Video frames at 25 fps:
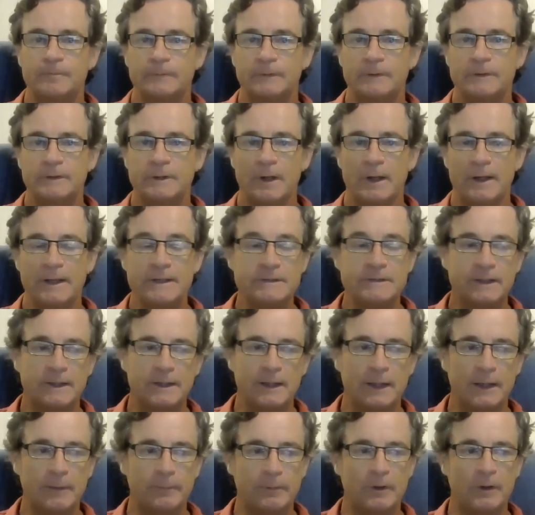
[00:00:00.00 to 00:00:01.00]
You know, is it
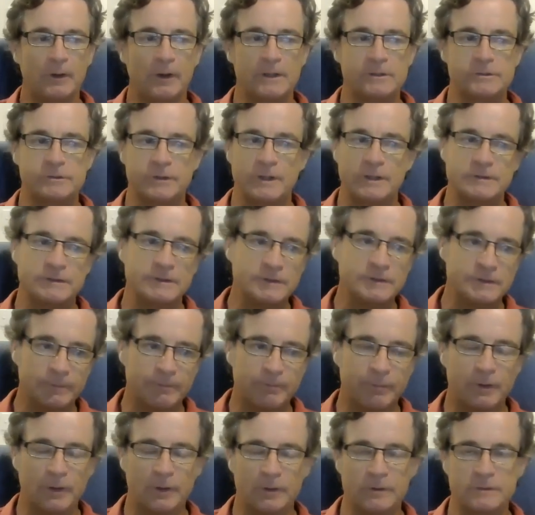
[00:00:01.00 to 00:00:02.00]
carbohydrates? Is
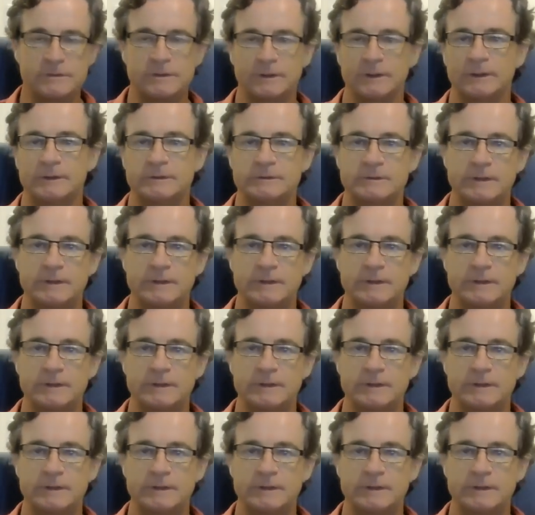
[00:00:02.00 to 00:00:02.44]
it protein?